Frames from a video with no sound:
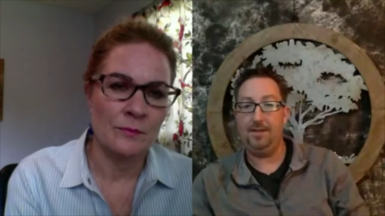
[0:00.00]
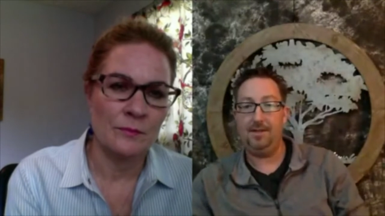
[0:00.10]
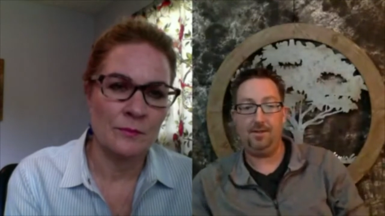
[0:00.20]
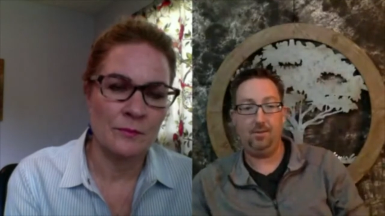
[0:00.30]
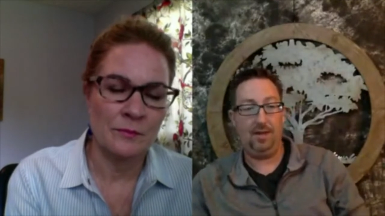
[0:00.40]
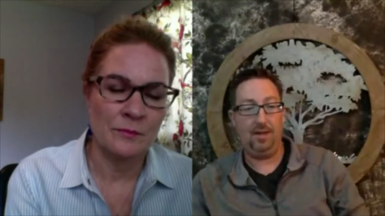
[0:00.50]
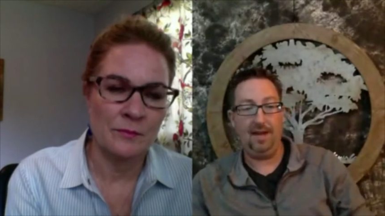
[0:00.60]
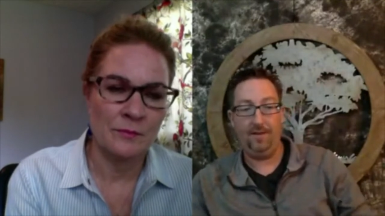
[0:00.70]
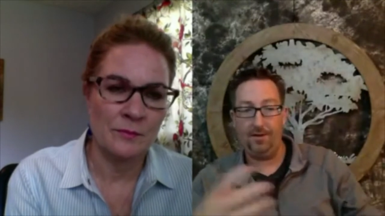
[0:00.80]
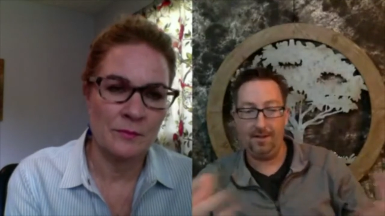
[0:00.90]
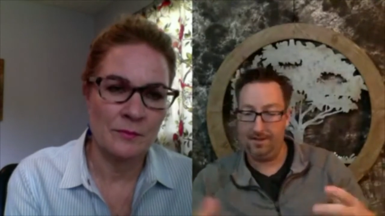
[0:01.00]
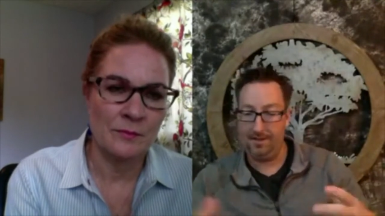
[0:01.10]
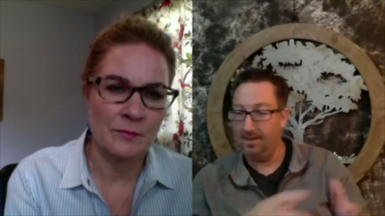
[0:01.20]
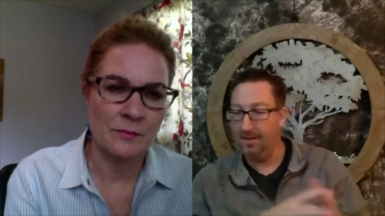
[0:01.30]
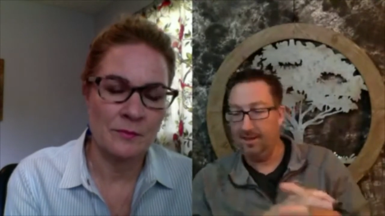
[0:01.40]
Speaker 1: mixes, we have all
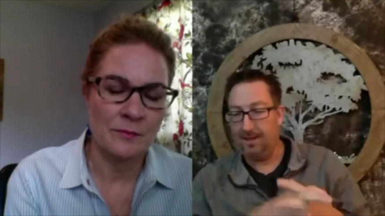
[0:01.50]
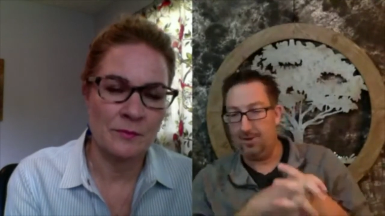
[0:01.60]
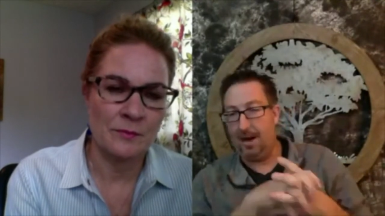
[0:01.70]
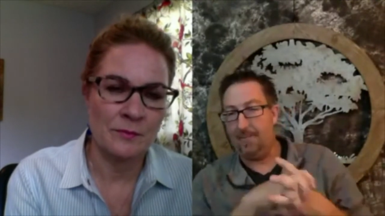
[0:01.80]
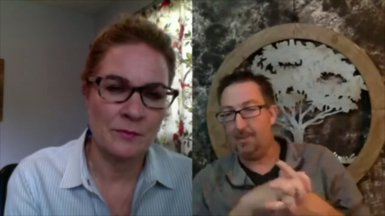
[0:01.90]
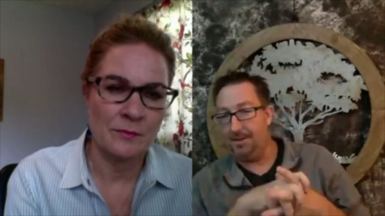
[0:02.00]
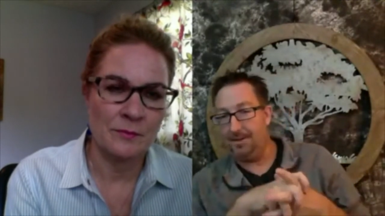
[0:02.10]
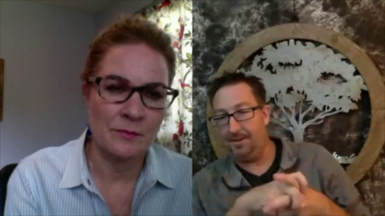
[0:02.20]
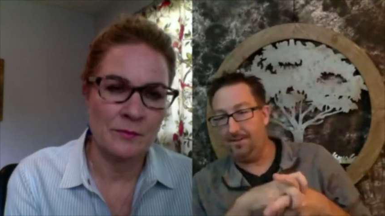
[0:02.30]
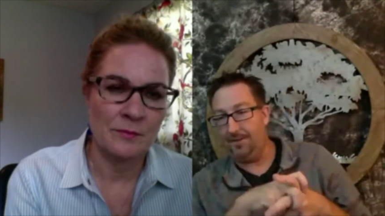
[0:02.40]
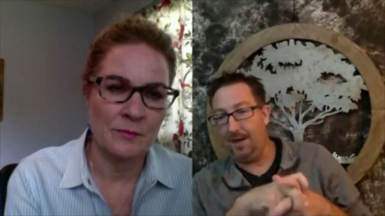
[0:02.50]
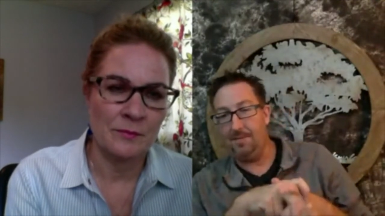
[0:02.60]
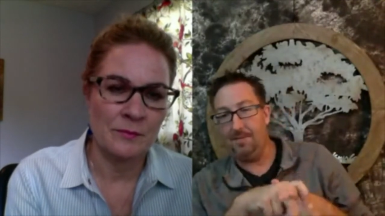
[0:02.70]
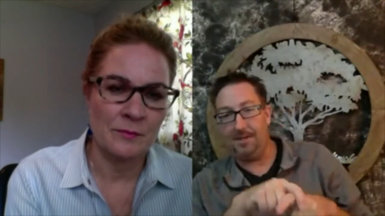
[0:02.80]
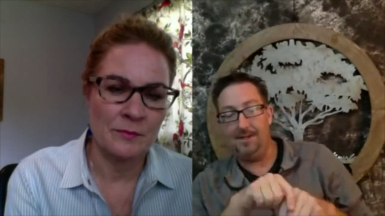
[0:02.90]
these contraptions and
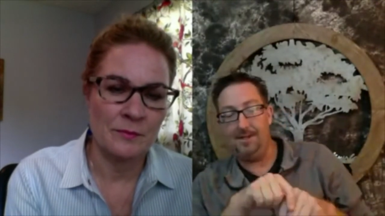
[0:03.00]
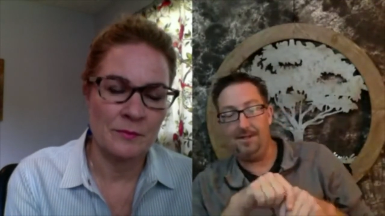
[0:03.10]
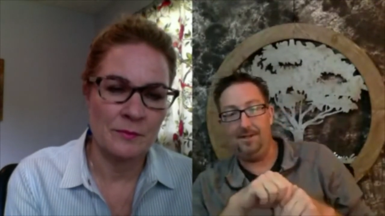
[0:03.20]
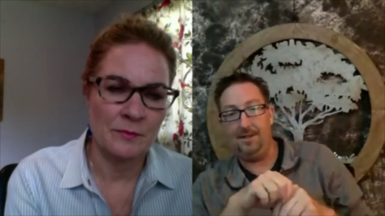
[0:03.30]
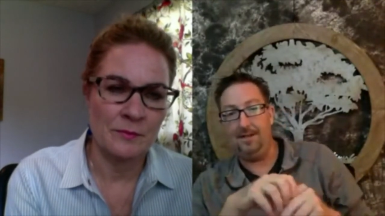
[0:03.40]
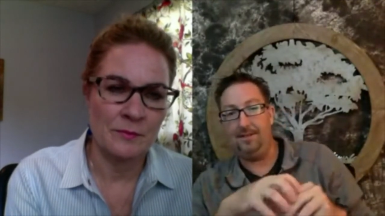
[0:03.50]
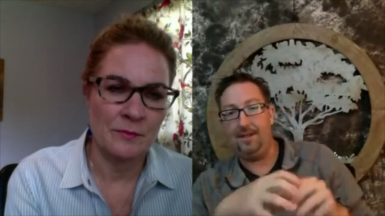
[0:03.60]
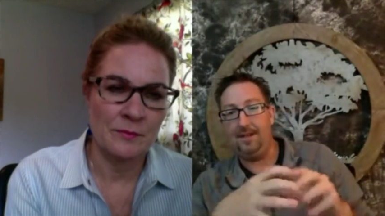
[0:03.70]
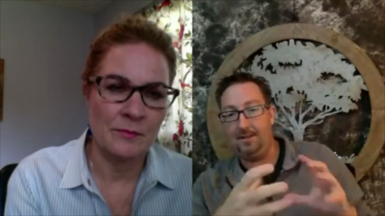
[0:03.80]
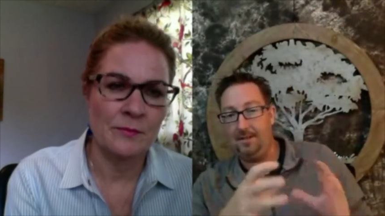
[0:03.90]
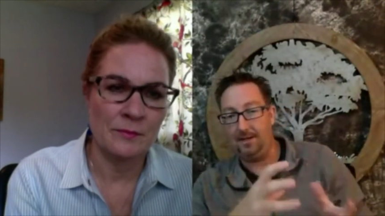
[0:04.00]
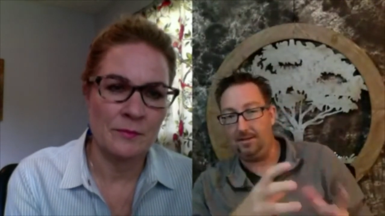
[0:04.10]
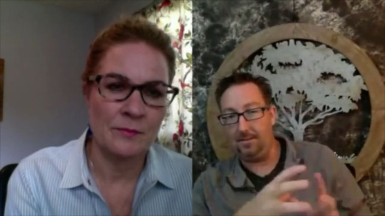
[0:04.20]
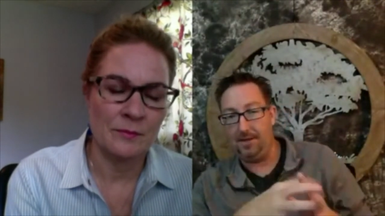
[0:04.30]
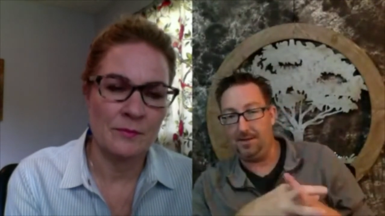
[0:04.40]
Vitamixes and, and things to
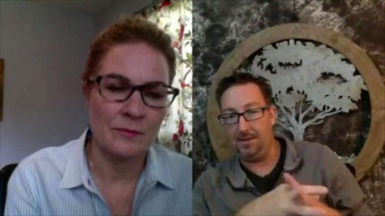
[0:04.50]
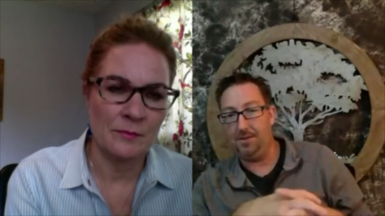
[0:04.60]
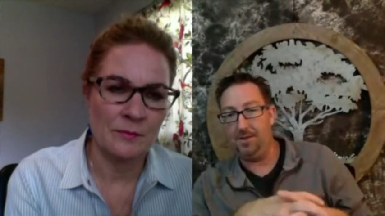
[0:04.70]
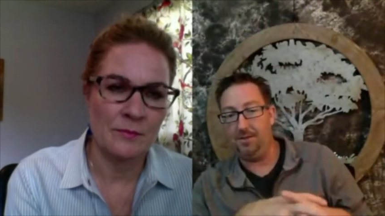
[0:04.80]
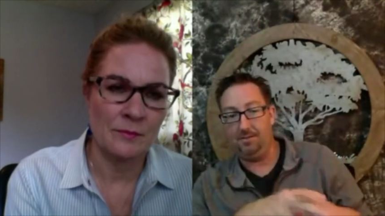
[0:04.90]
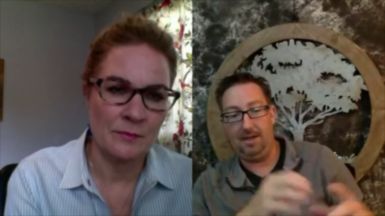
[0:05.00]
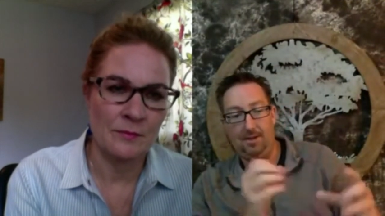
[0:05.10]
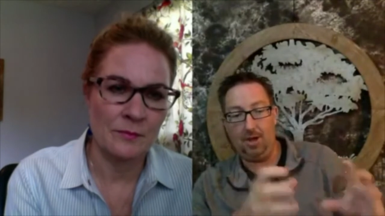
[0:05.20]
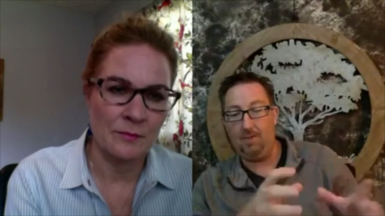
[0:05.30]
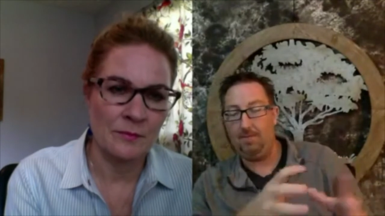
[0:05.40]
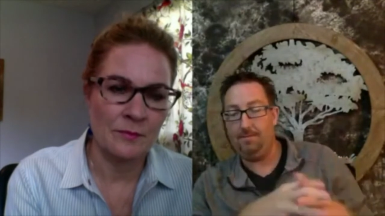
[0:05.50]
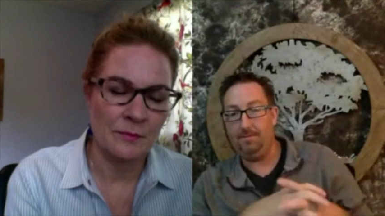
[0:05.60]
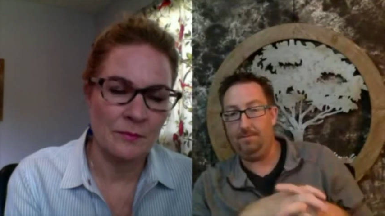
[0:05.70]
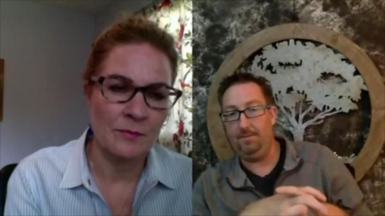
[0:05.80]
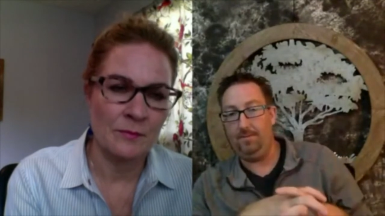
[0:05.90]
make the pestos and, and
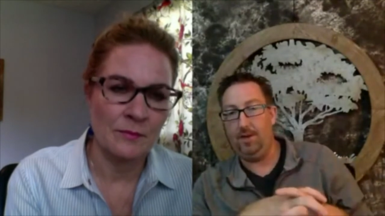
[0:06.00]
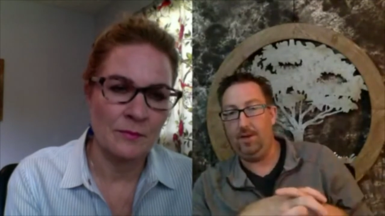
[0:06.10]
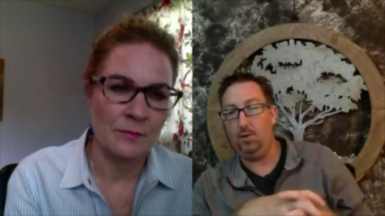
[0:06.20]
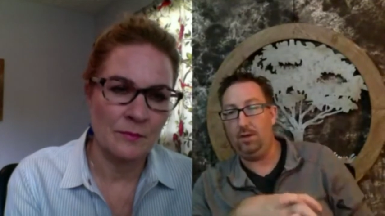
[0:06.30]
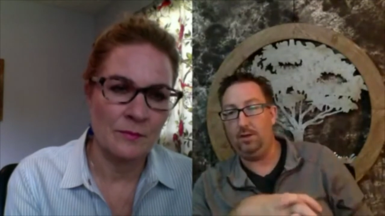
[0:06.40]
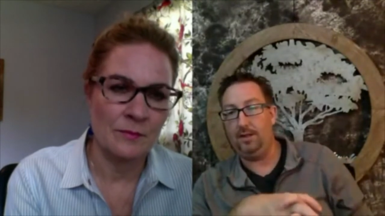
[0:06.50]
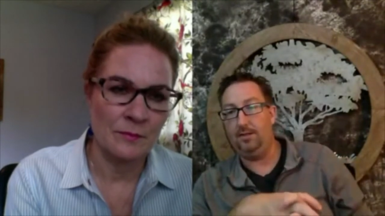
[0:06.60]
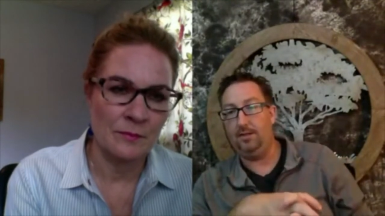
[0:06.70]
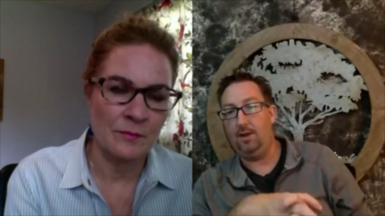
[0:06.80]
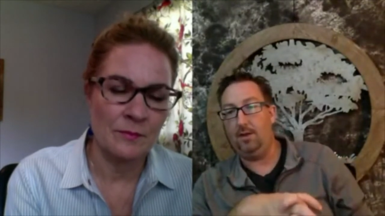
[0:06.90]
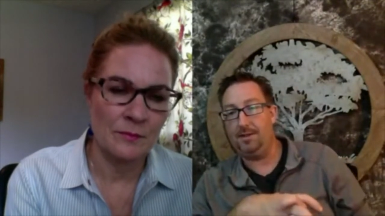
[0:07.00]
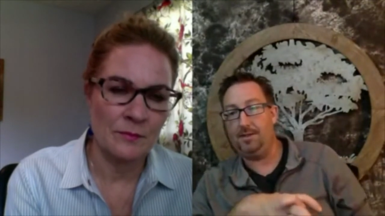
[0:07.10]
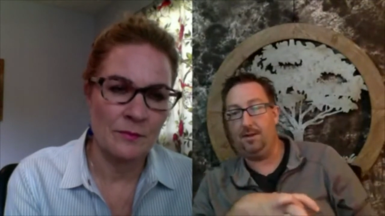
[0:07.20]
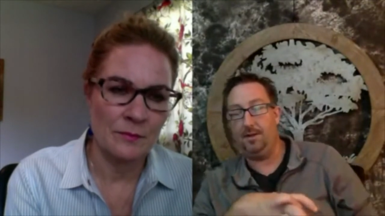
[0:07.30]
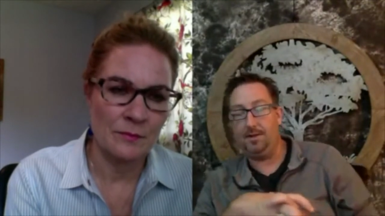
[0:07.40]
chop very quickly all
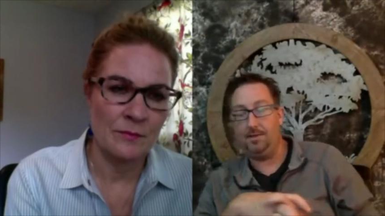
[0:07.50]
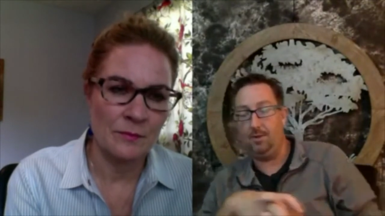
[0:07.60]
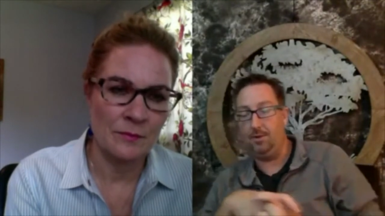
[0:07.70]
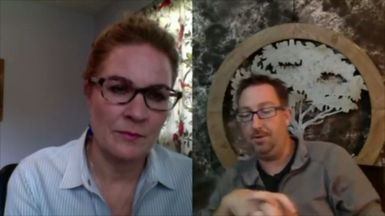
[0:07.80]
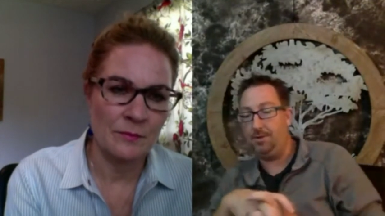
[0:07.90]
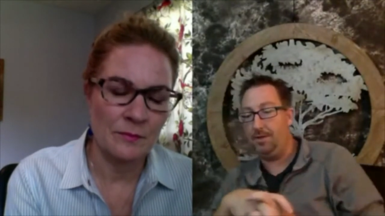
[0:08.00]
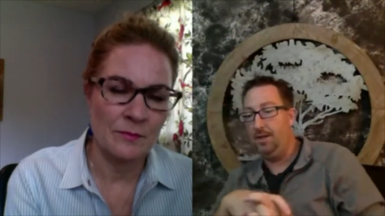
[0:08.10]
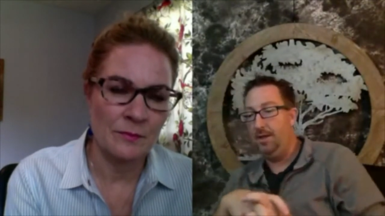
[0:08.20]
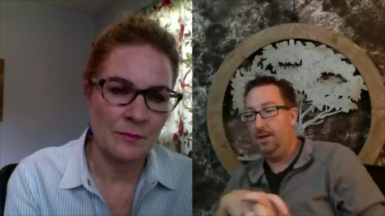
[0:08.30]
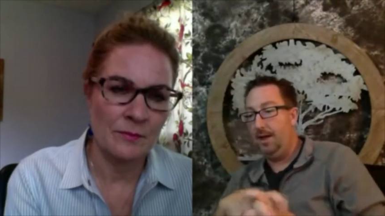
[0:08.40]
this all this produce